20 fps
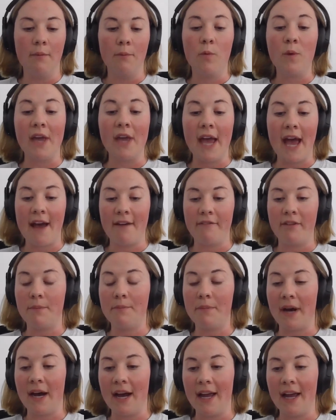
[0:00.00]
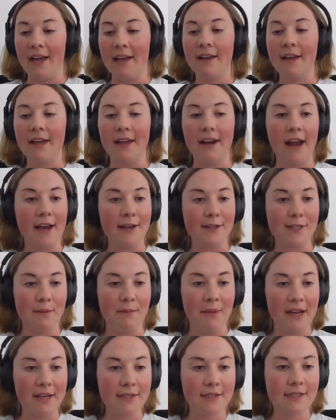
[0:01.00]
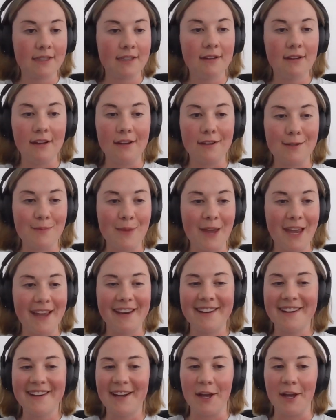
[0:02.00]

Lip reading: we have it by an SMS ismain,